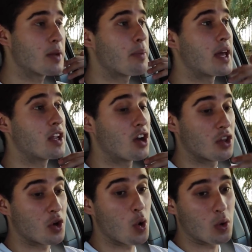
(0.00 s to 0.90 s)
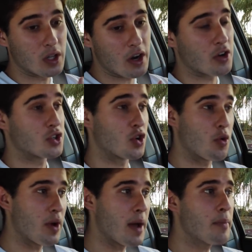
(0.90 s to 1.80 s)
depending on the cold air or
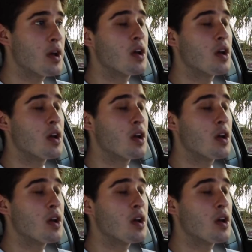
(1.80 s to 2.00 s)
short ram.